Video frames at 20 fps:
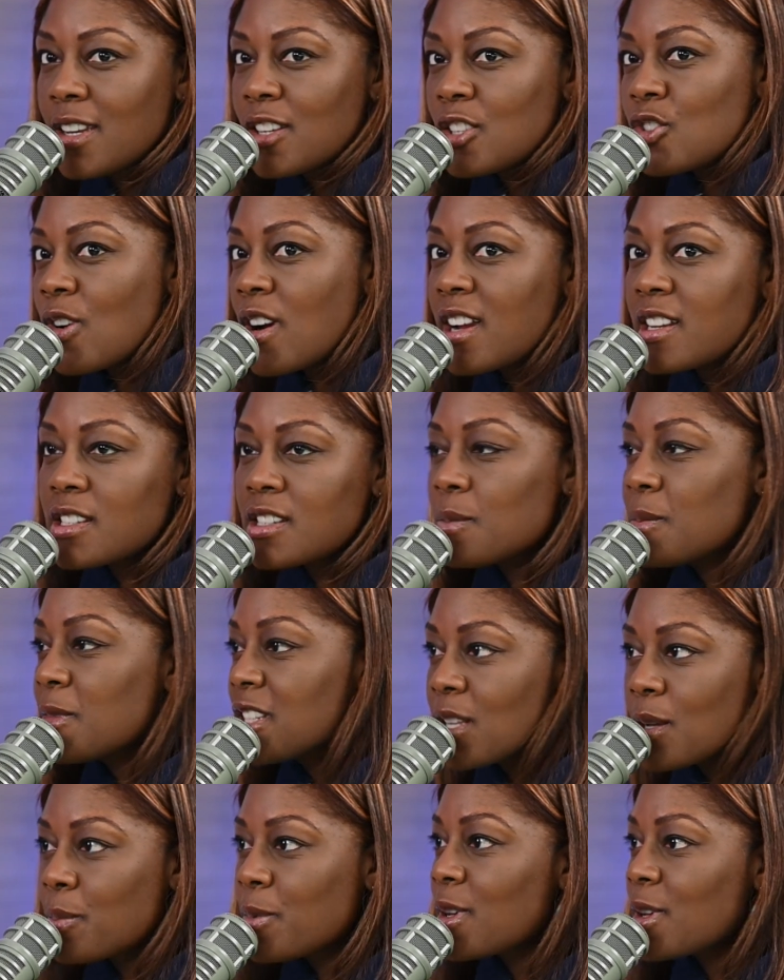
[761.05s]
trying to
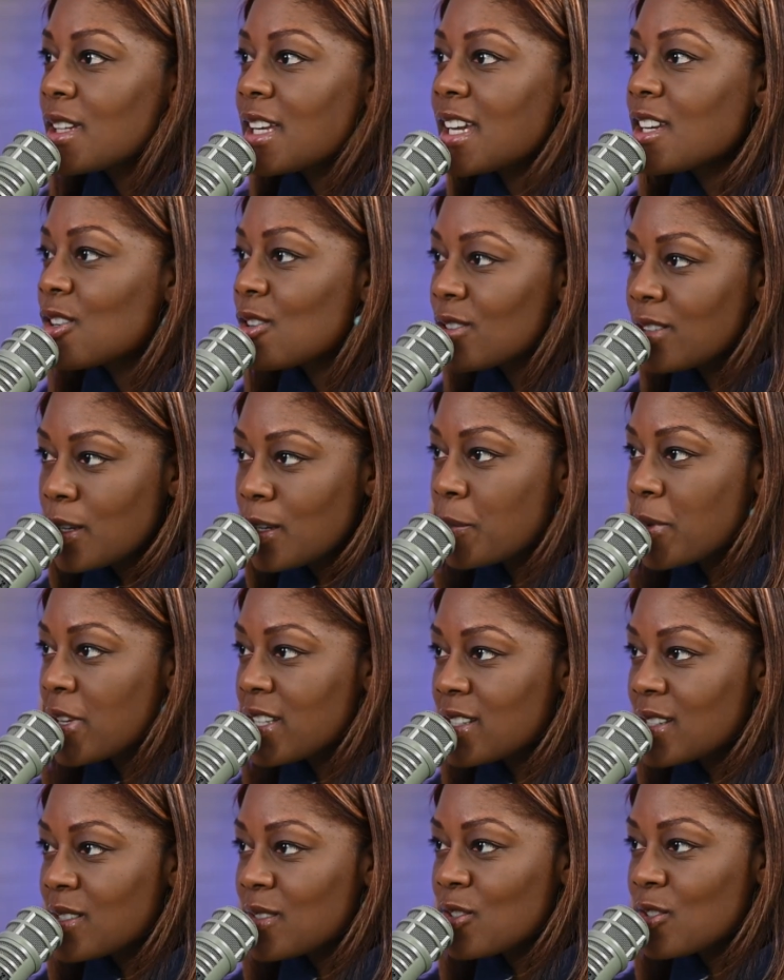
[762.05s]
manipulate your lipids.